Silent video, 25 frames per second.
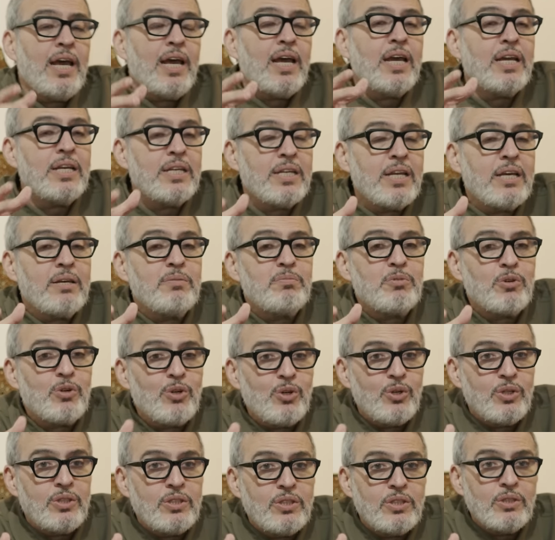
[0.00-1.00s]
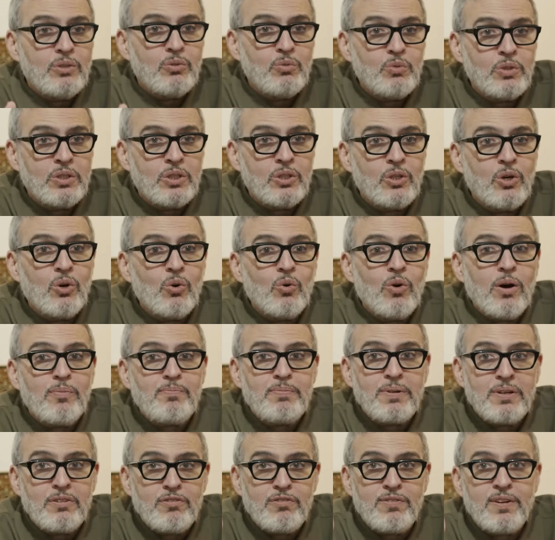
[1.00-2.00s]
a neighborhood would go
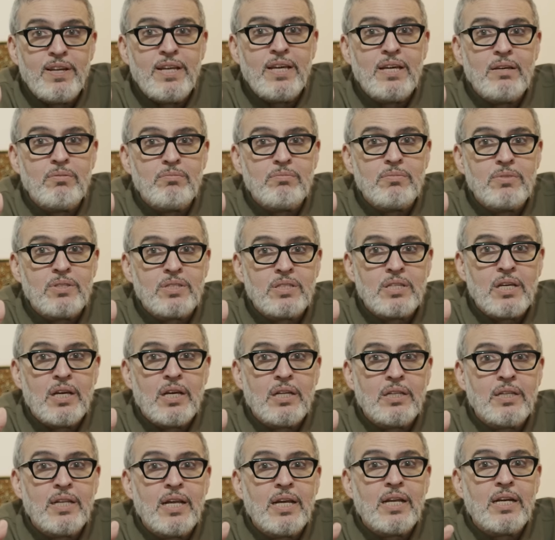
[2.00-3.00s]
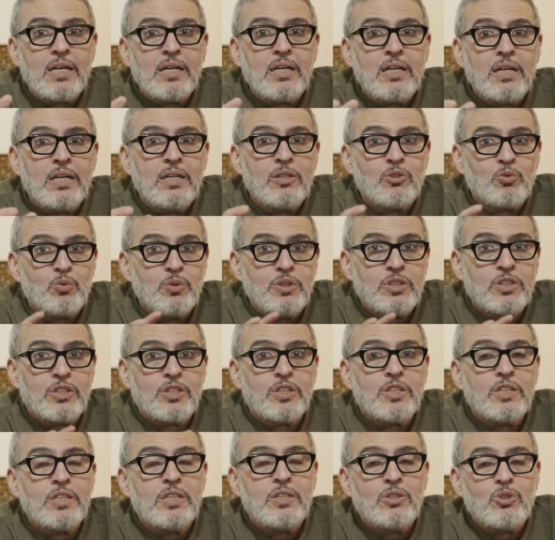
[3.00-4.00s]
up in flames and then it would
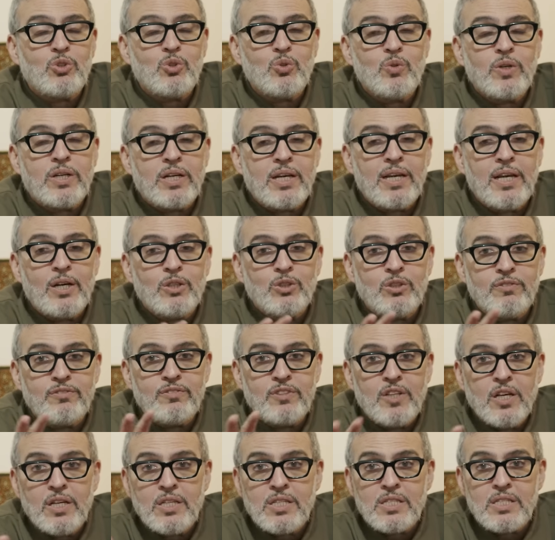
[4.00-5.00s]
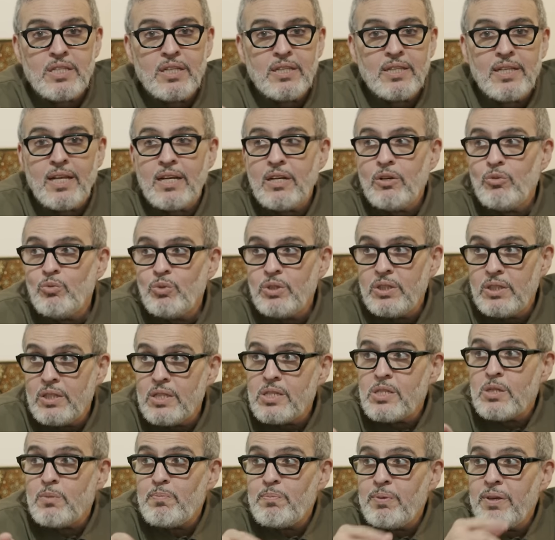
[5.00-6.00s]
turn into a cloud of dust and then it would
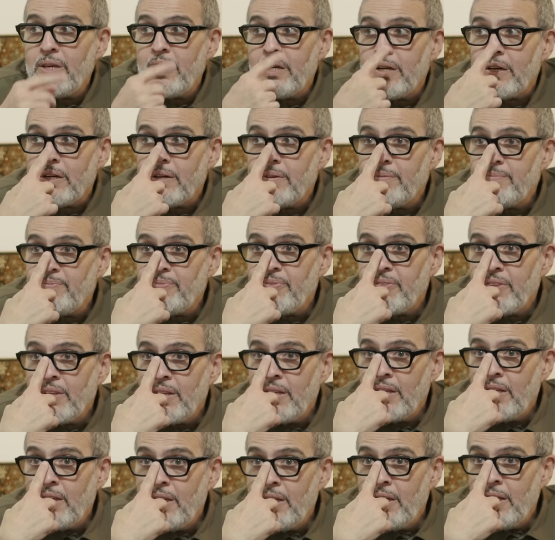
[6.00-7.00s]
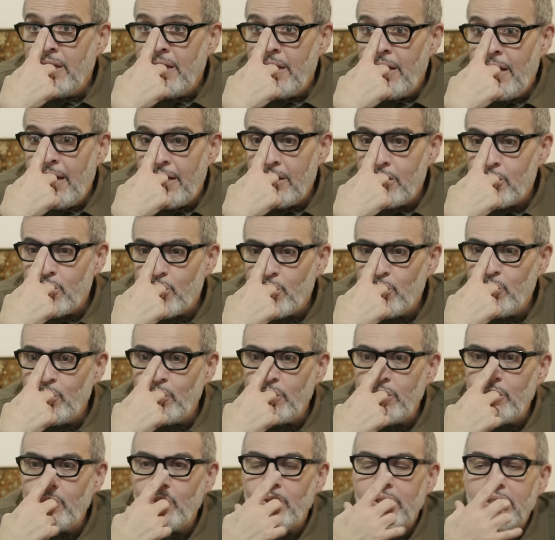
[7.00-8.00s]
disappear. And so
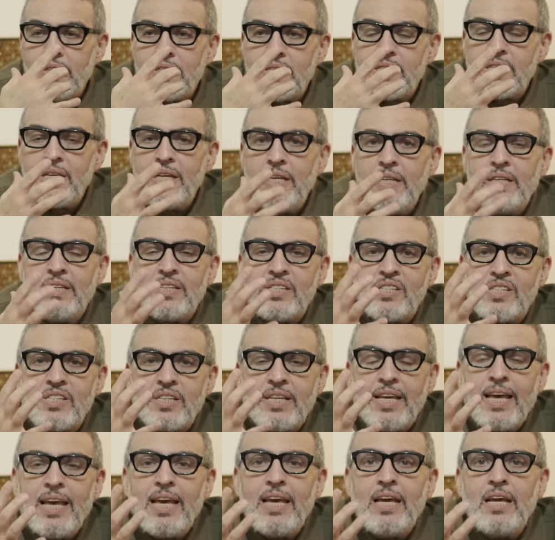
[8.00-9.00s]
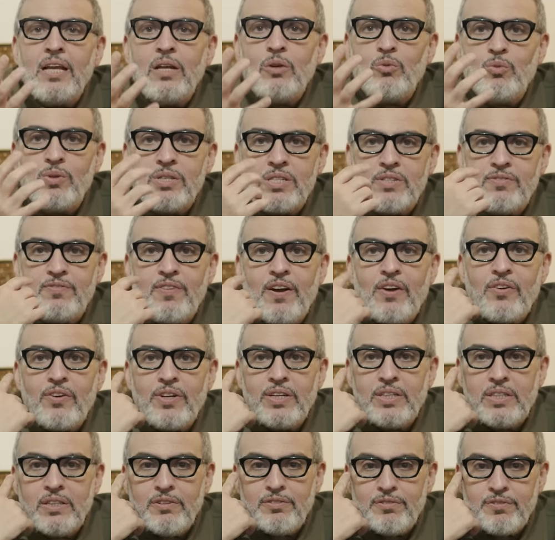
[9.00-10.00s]
you could see the scale was
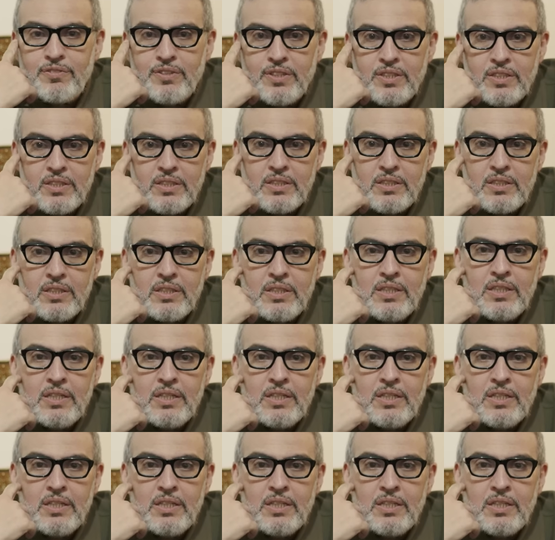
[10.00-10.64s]
very different.